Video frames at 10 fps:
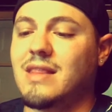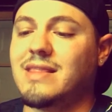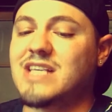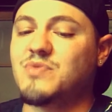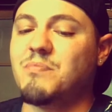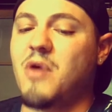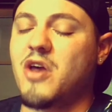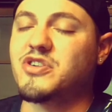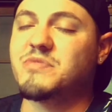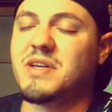That's what
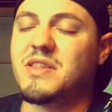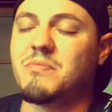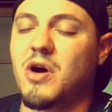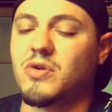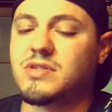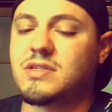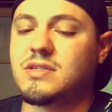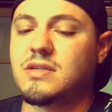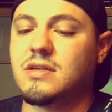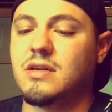bothers me the
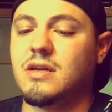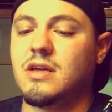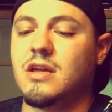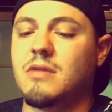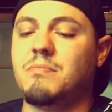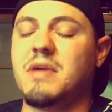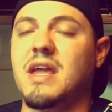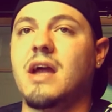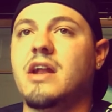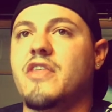most,
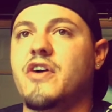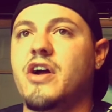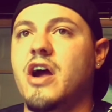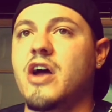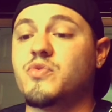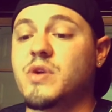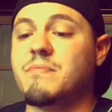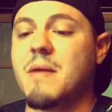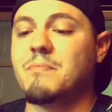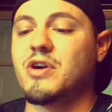being another
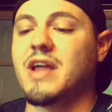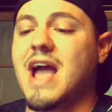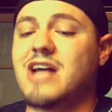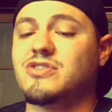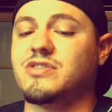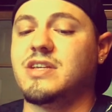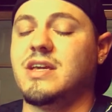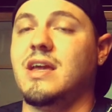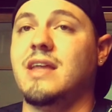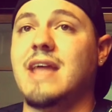unremembered casualty
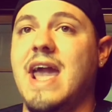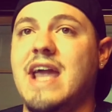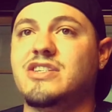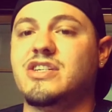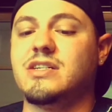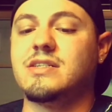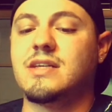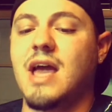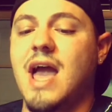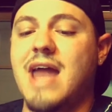in the ancient
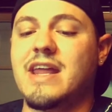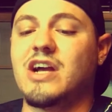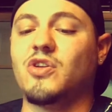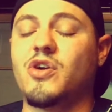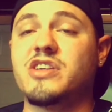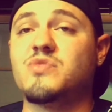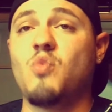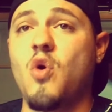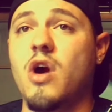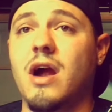and inglorious
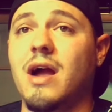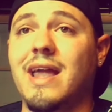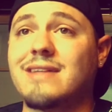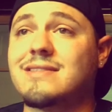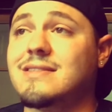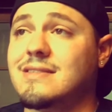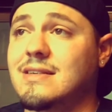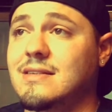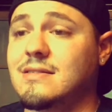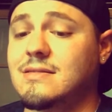war against
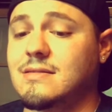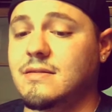disease.